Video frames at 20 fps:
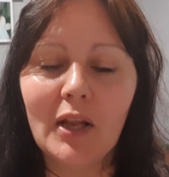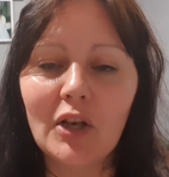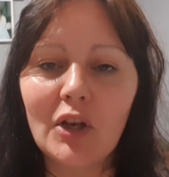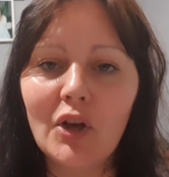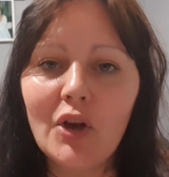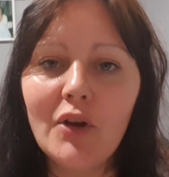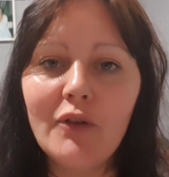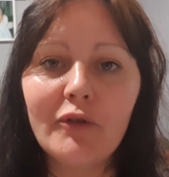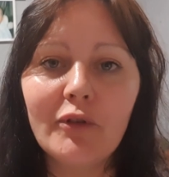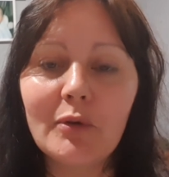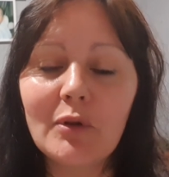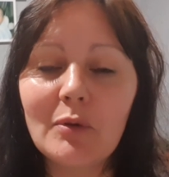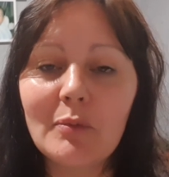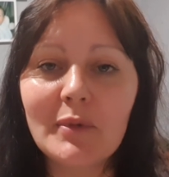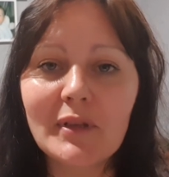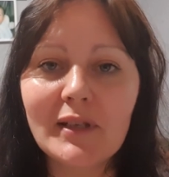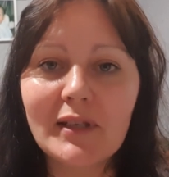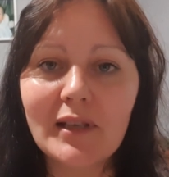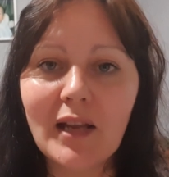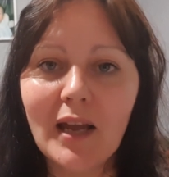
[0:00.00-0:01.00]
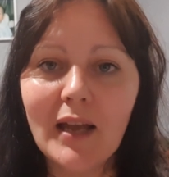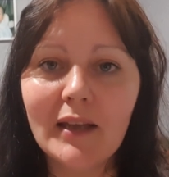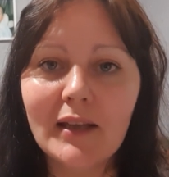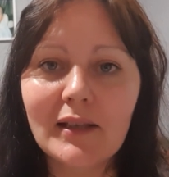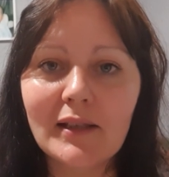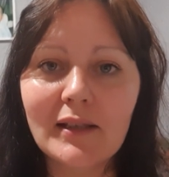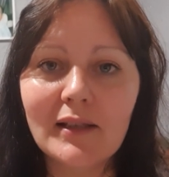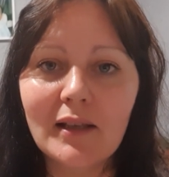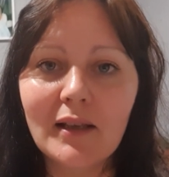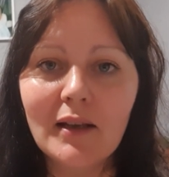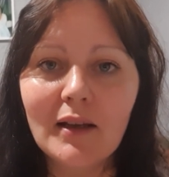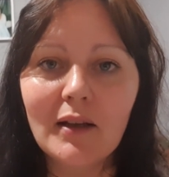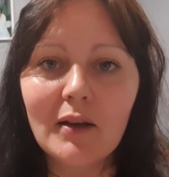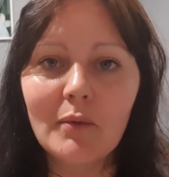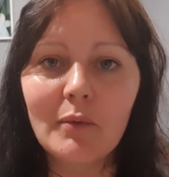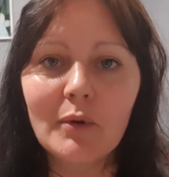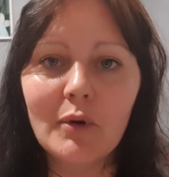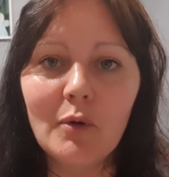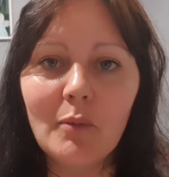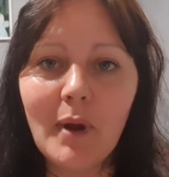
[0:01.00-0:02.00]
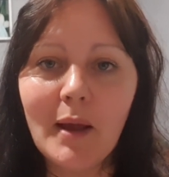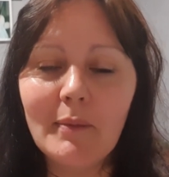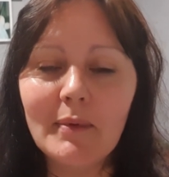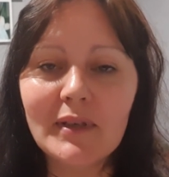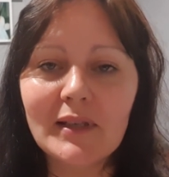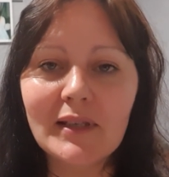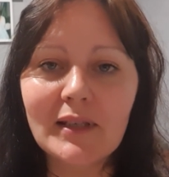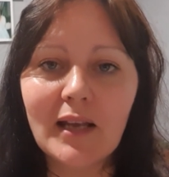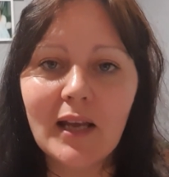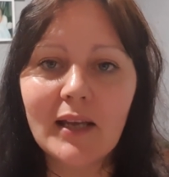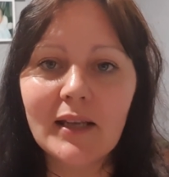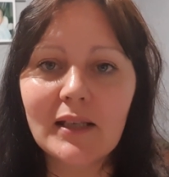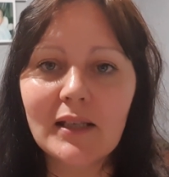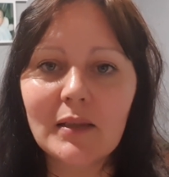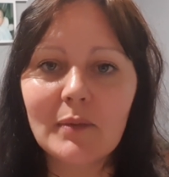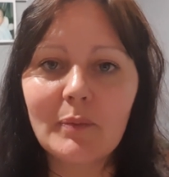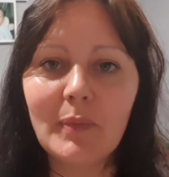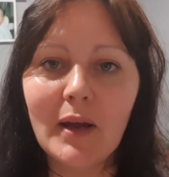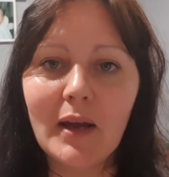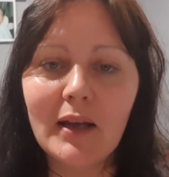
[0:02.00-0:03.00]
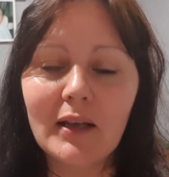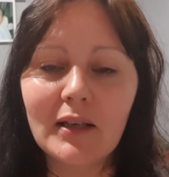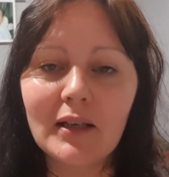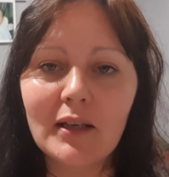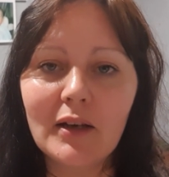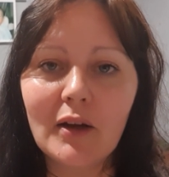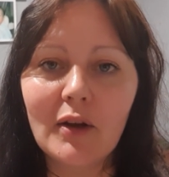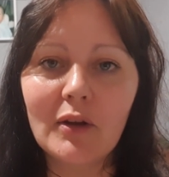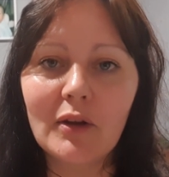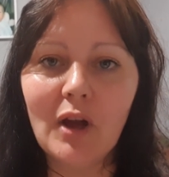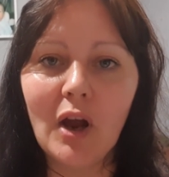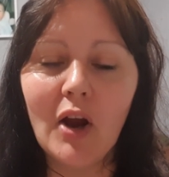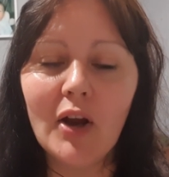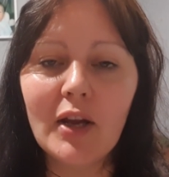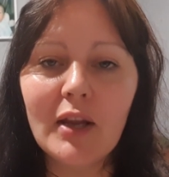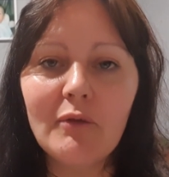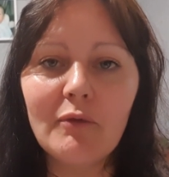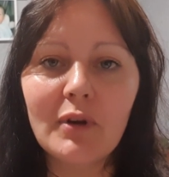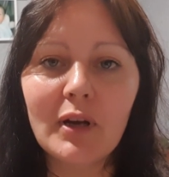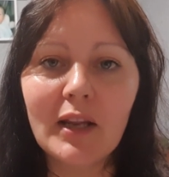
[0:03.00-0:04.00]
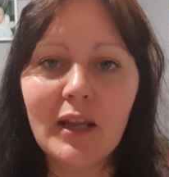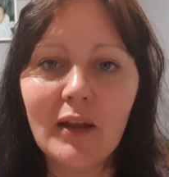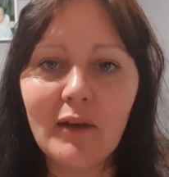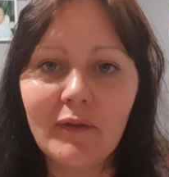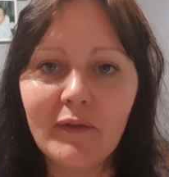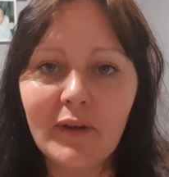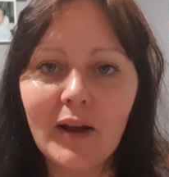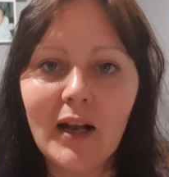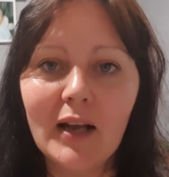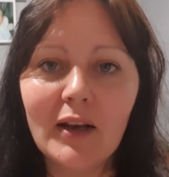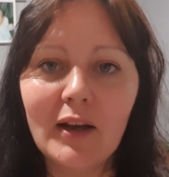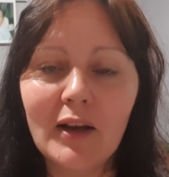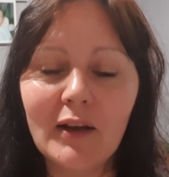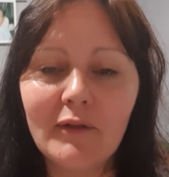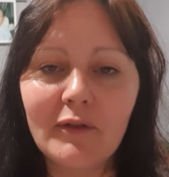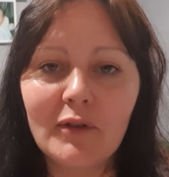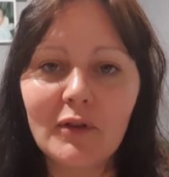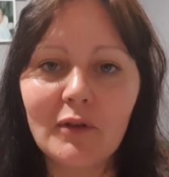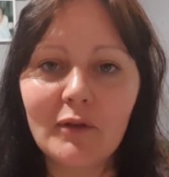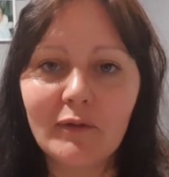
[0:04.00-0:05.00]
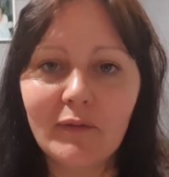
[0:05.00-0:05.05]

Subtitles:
learn from your mistakes. We all make mistakes, but you know, you're only really a failure if you